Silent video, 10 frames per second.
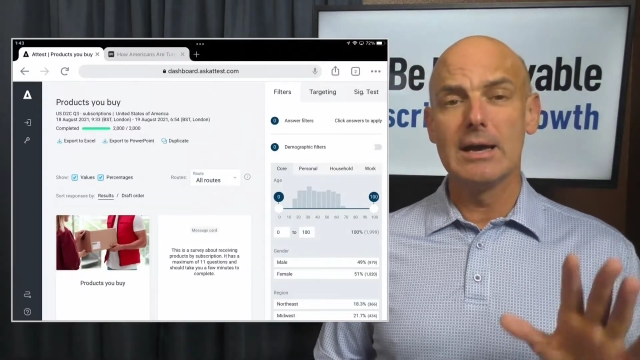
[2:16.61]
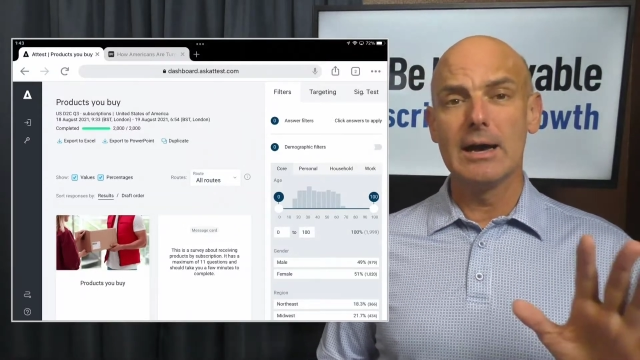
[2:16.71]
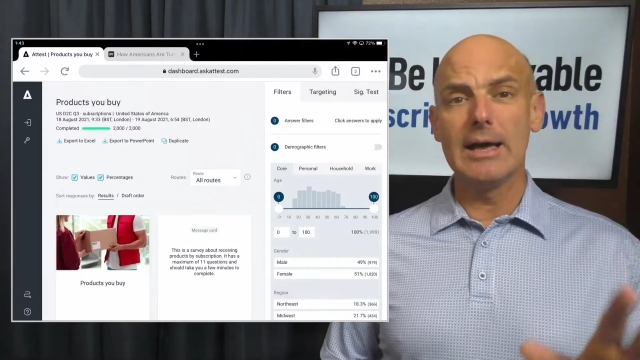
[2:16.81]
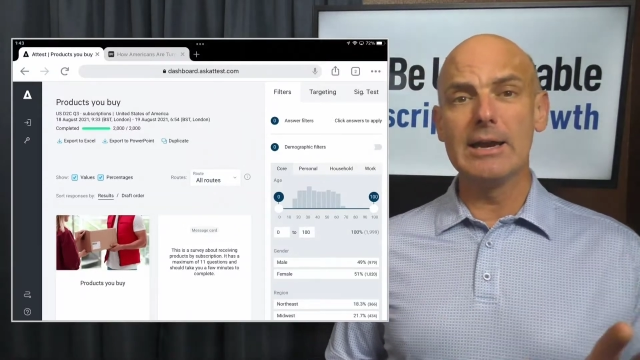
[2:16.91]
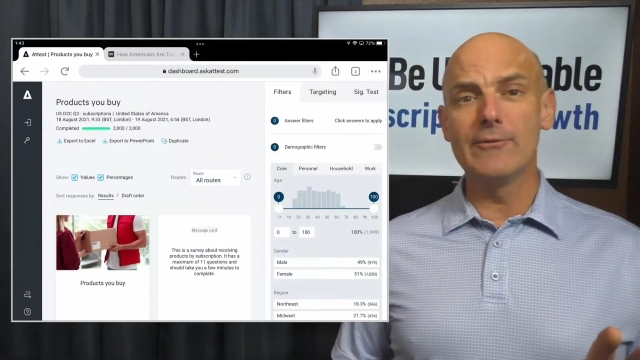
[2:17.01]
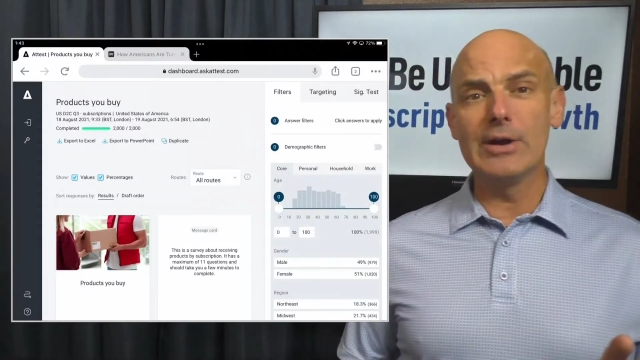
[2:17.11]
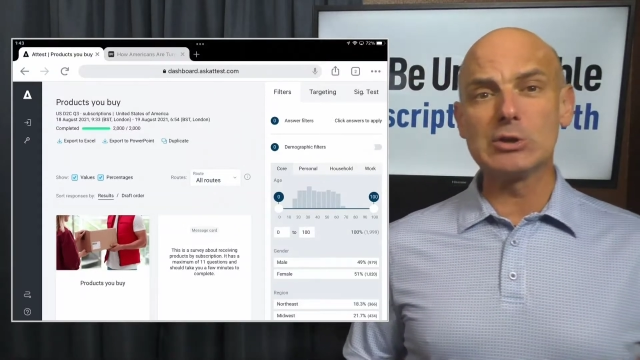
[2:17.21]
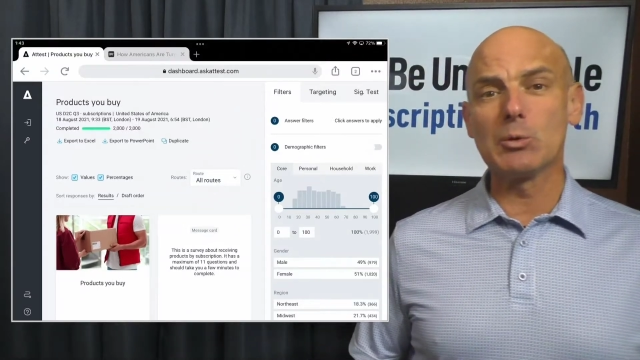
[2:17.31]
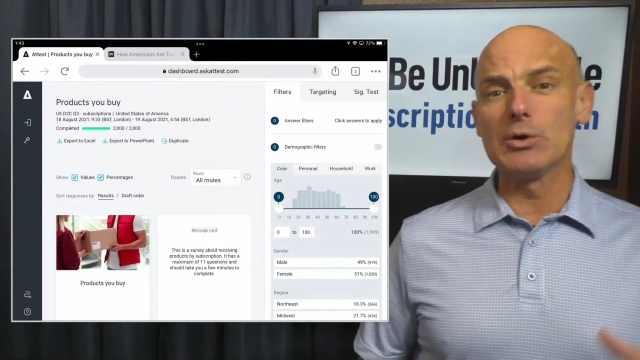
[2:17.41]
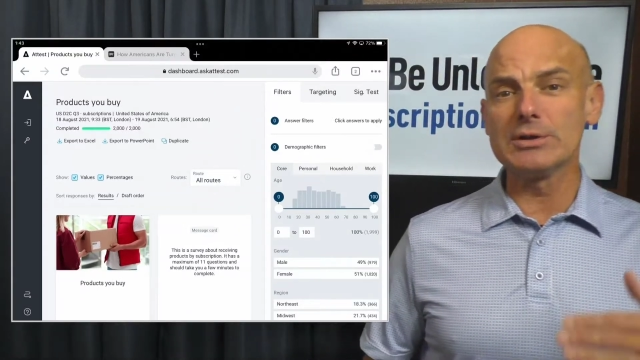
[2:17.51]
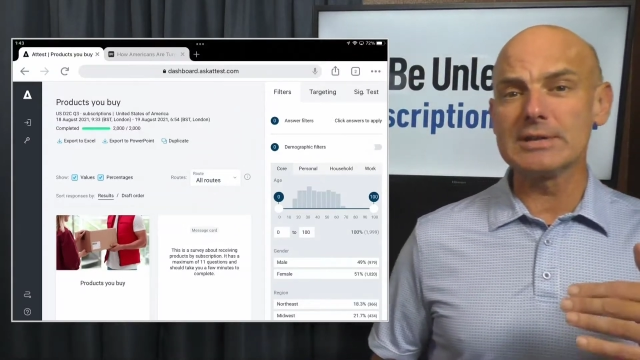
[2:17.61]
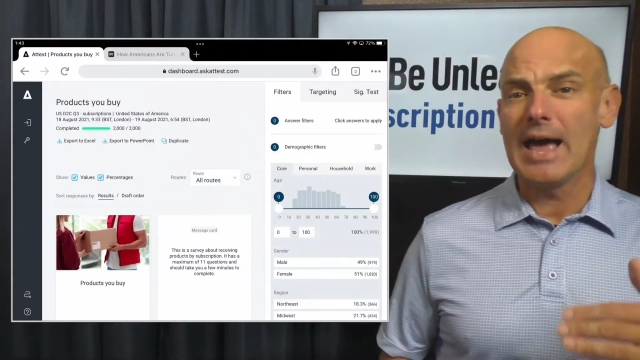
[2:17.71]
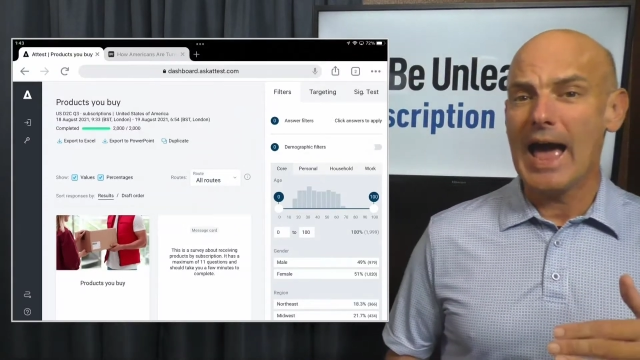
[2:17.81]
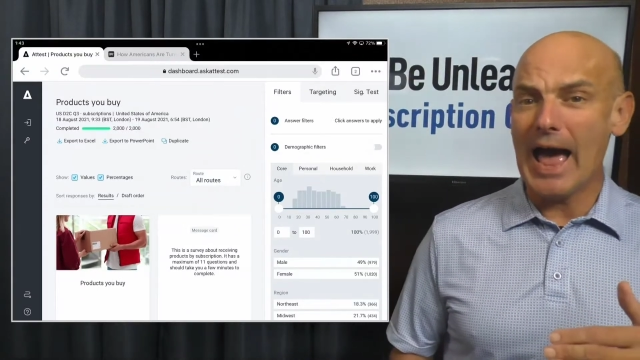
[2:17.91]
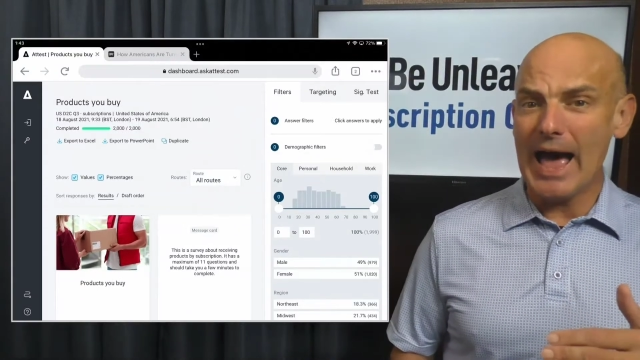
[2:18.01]
individuals,
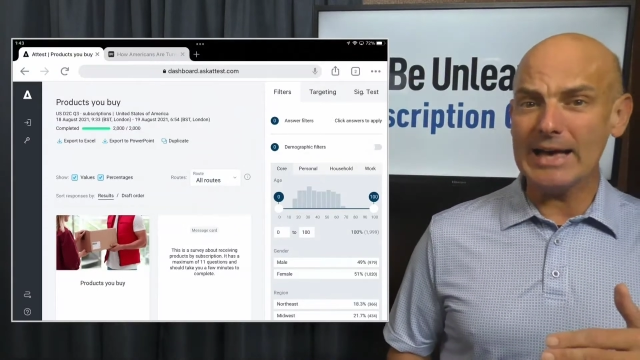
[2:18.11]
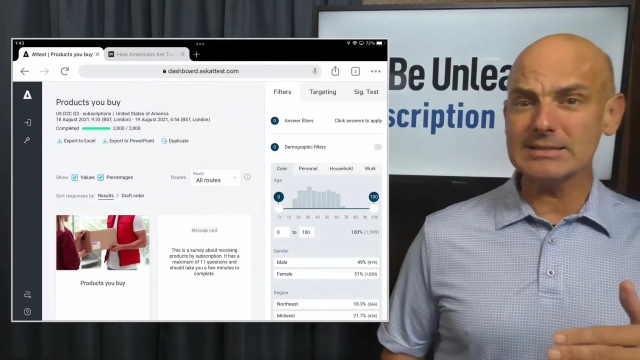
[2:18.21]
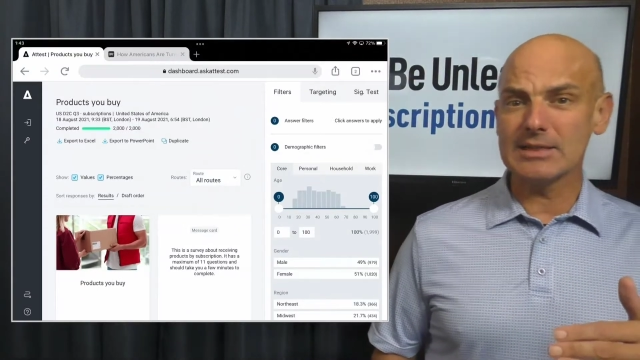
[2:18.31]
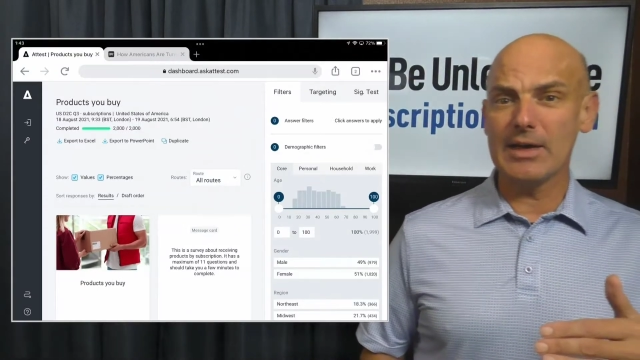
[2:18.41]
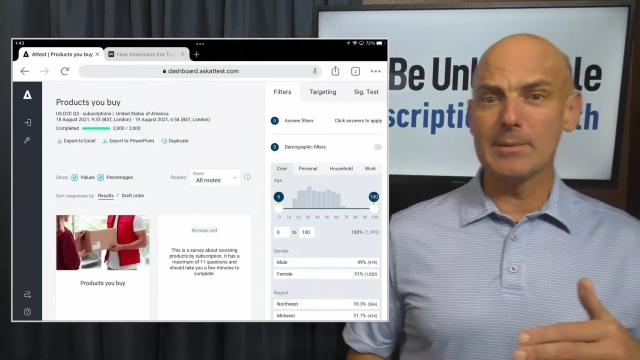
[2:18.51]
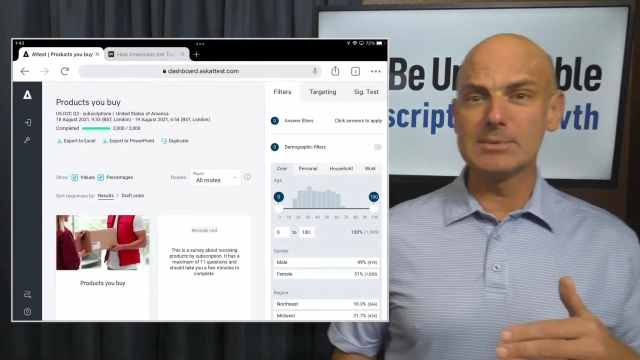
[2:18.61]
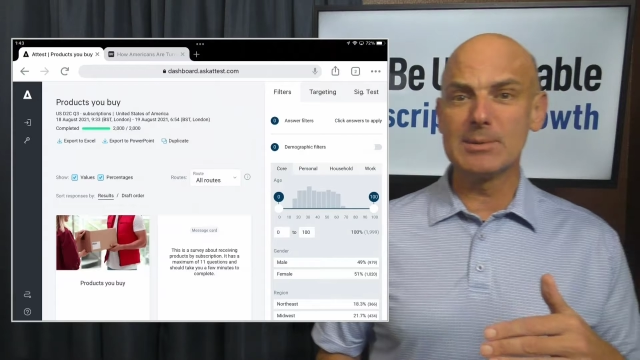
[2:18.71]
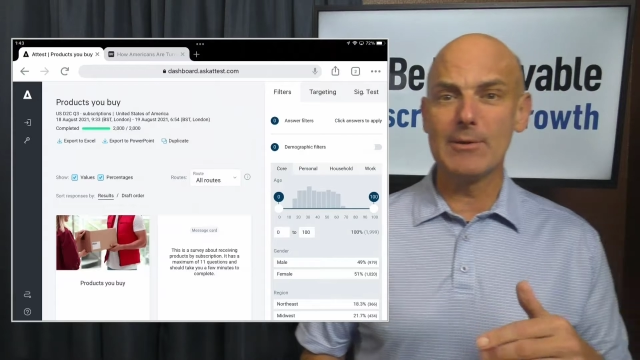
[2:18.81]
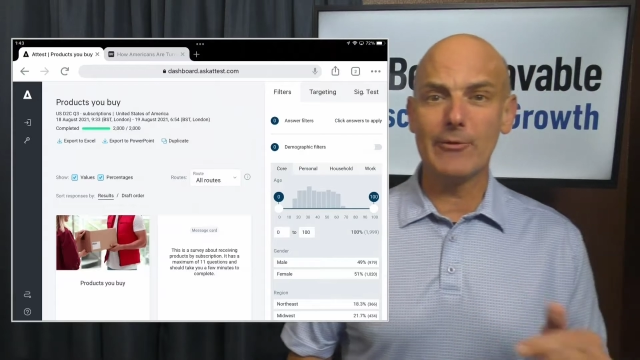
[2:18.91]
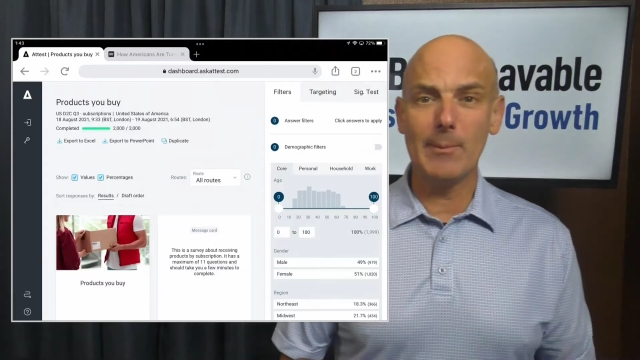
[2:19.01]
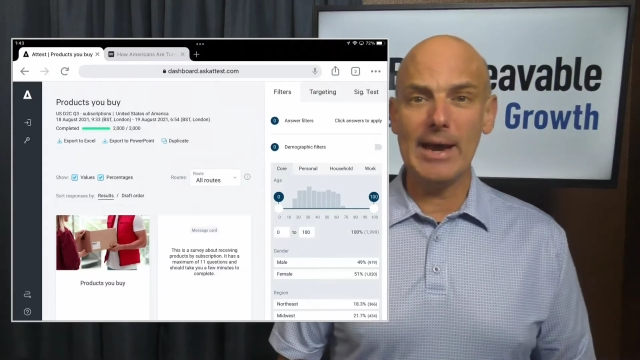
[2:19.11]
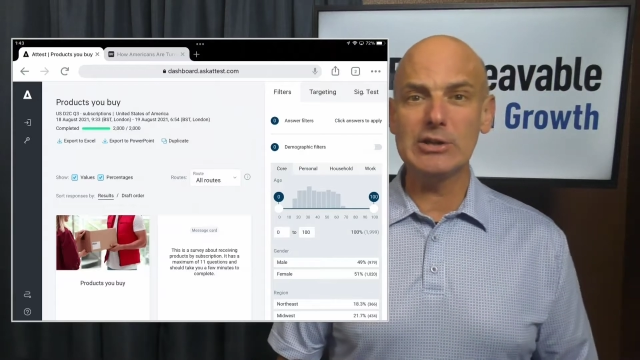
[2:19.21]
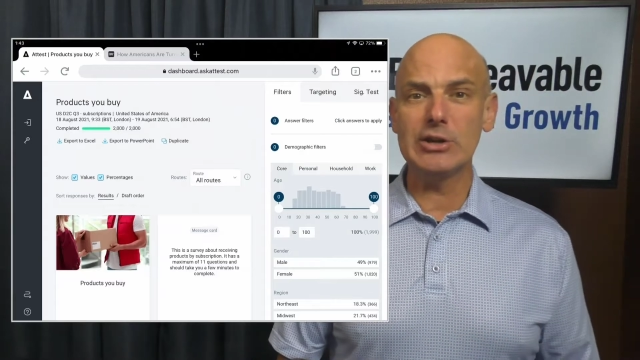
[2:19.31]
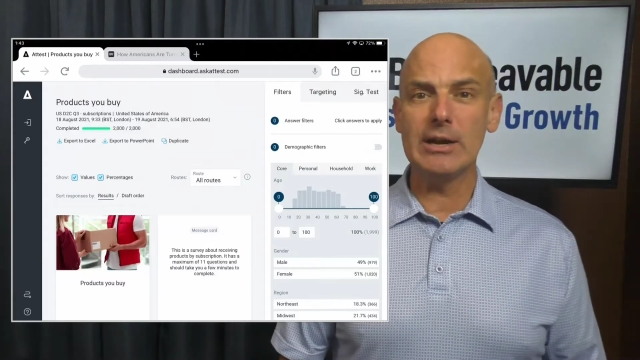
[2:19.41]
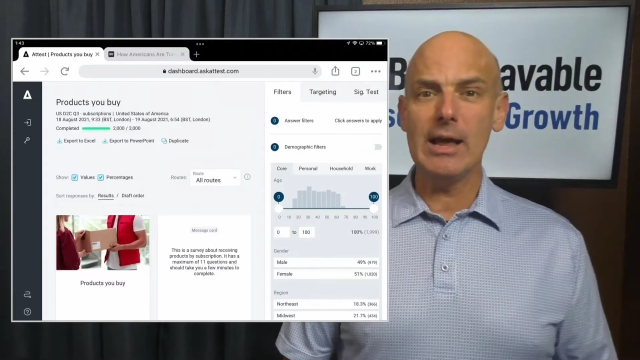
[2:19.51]
asked them some
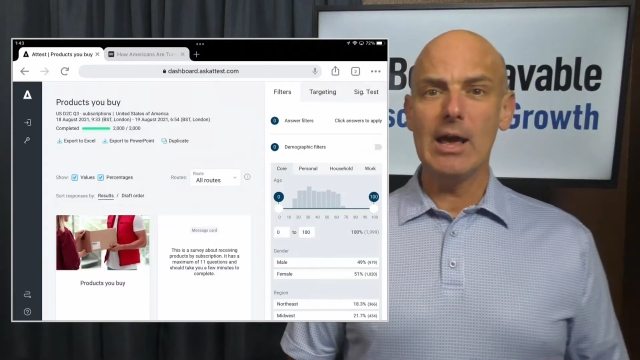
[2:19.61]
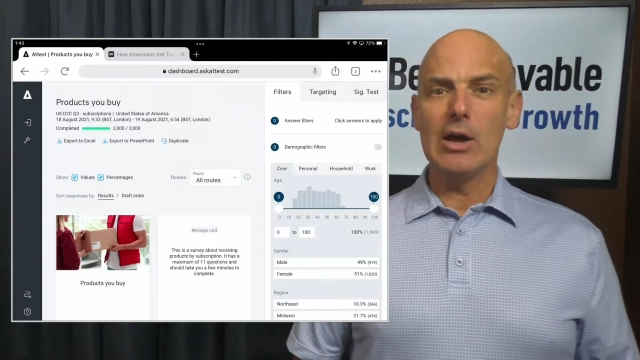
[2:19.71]
information.